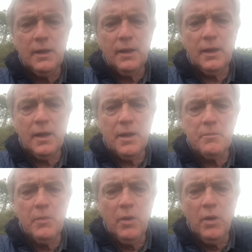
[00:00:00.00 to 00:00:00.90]

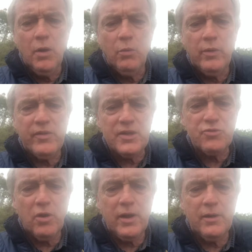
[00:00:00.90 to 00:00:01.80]
Um, whether that's
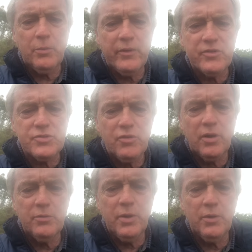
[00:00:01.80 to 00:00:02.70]
right or whether it's
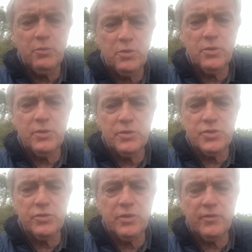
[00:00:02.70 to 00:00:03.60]
wrong, we're
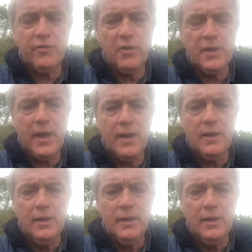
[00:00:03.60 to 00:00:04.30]
soon going to find out.